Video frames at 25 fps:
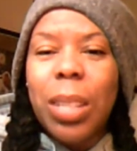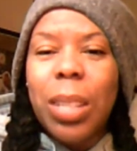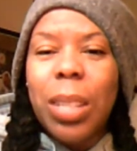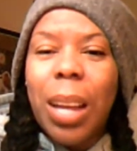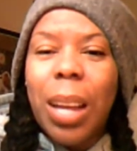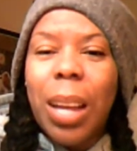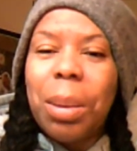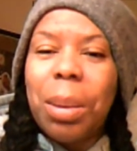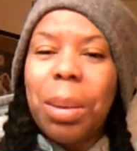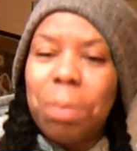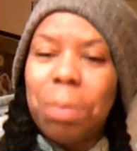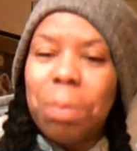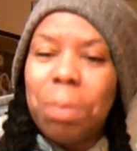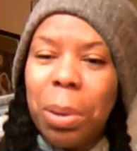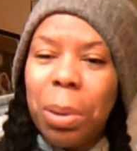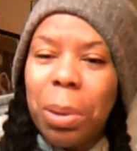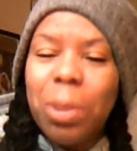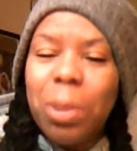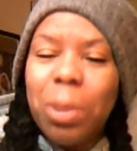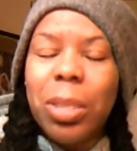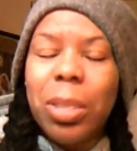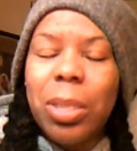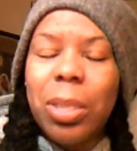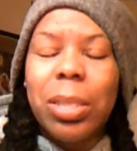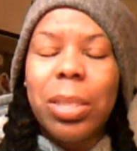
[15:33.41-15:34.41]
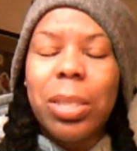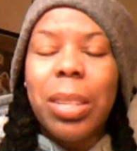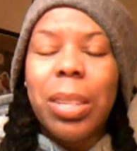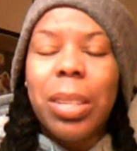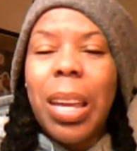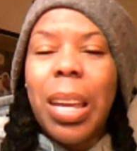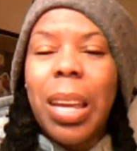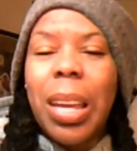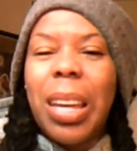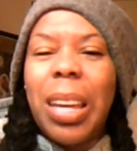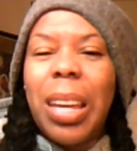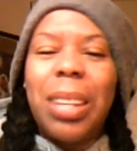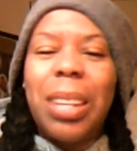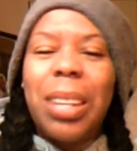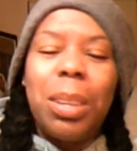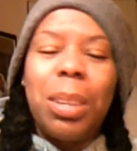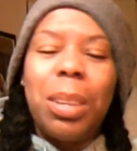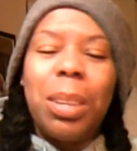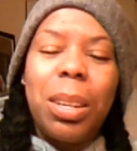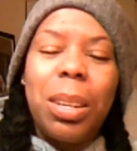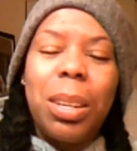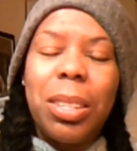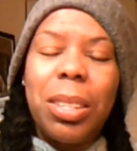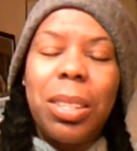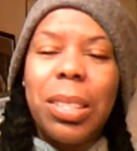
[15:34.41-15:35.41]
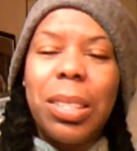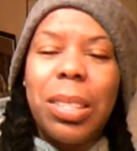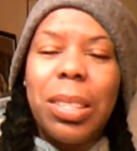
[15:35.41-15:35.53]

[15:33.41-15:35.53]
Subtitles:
that I had purchased, and they